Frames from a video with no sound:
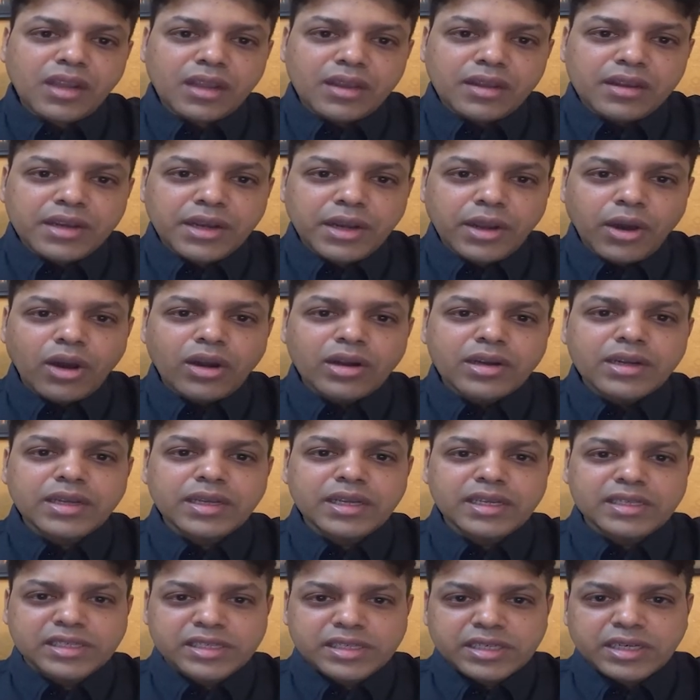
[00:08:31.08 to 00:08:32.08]
not
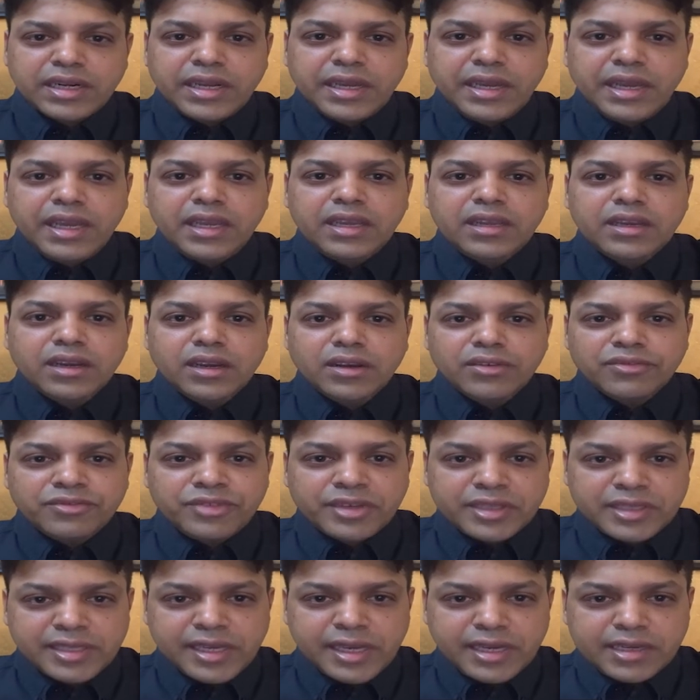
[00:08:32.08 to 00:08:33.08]
studying
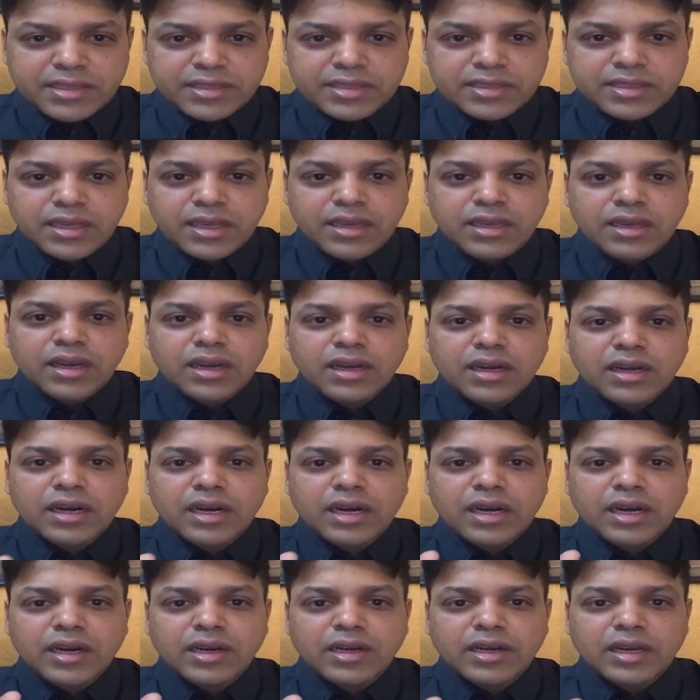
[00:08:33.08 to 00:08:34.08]
physics
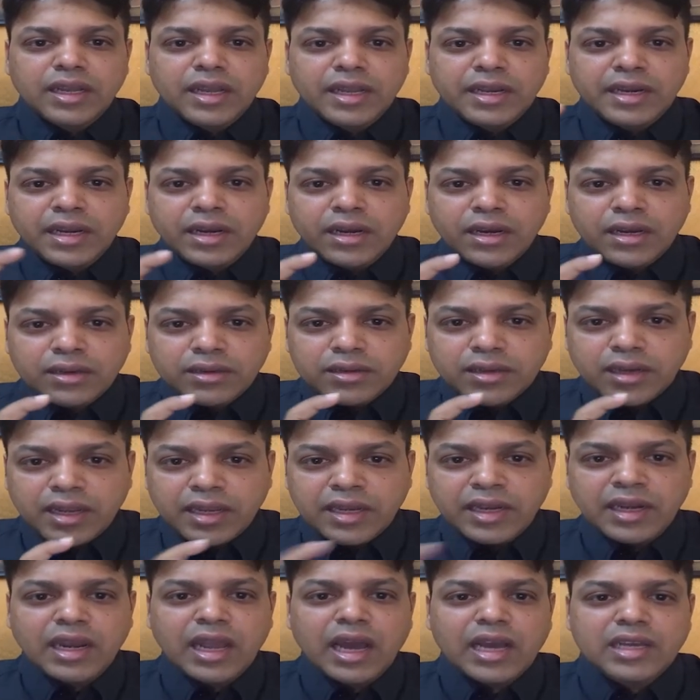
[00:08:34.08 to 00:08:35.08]
uh, in a
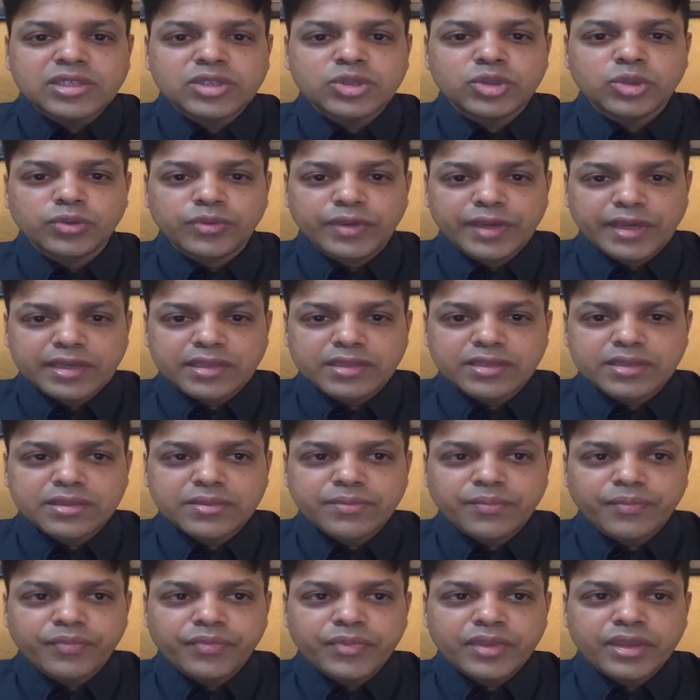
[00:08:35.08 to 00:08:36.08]
in last two weeks
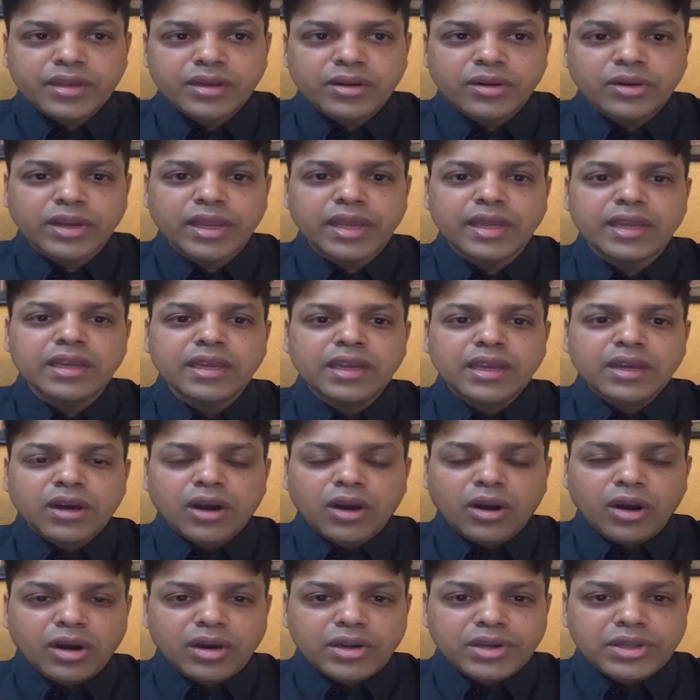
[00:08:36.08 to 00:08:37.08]
okay
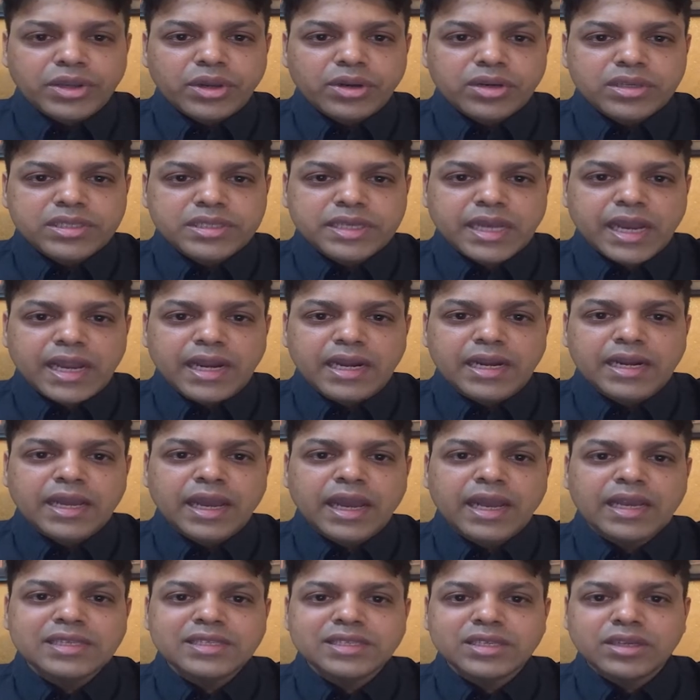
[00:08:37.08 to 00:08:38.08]
or your child
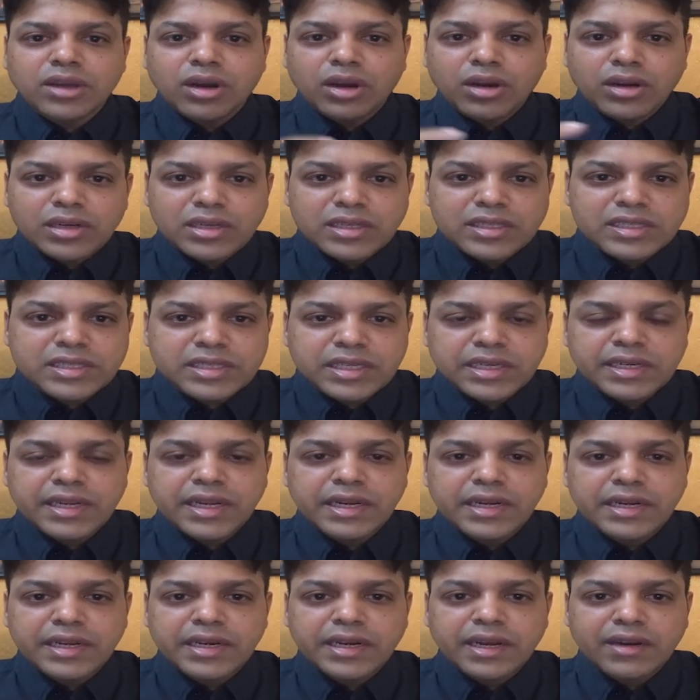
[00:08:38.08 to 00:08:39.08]
has not
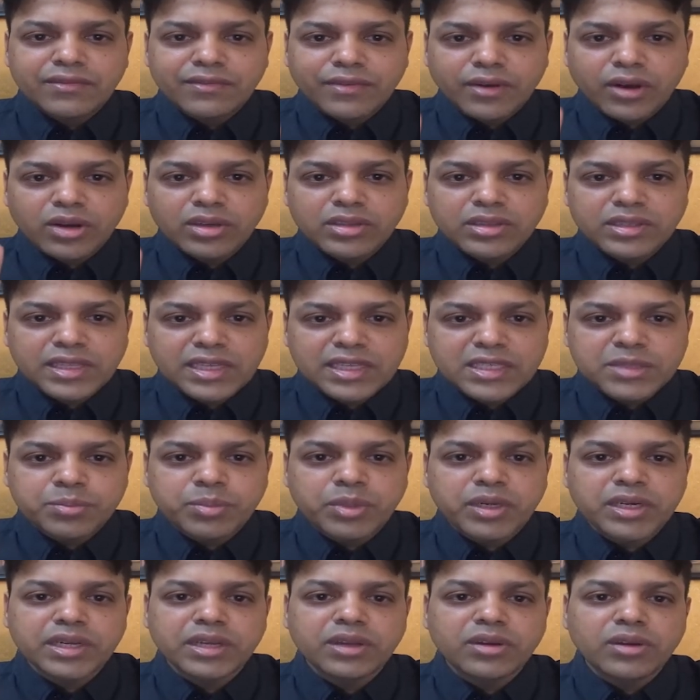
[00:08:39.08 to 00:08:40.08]
studied enough on this
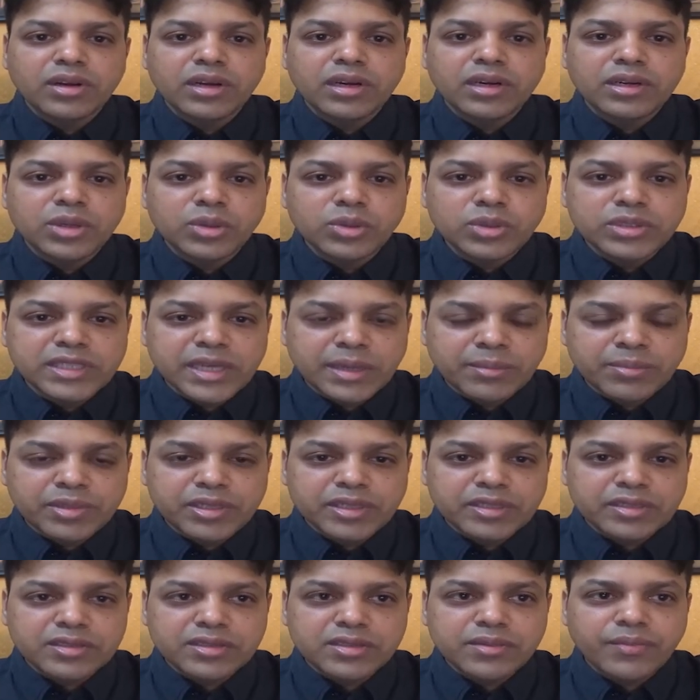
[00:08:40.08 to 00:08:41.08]
particular two
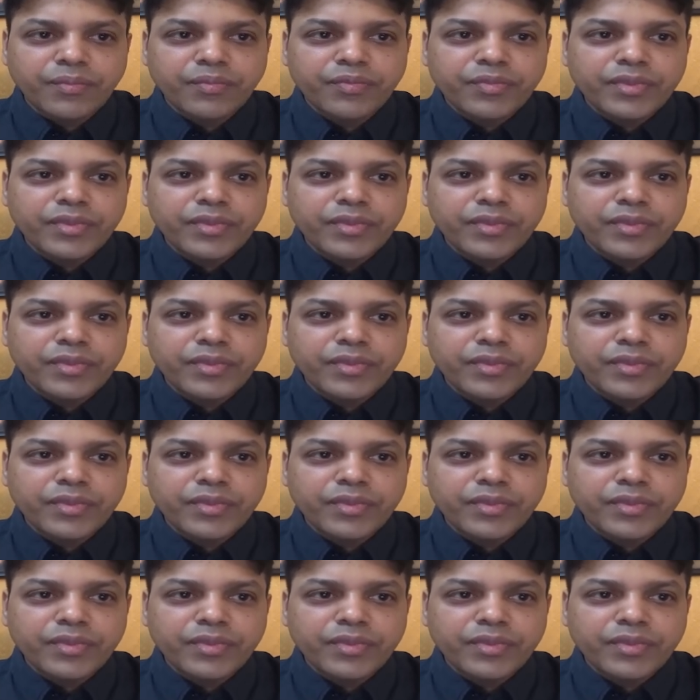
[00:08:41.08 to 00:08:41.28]
chapters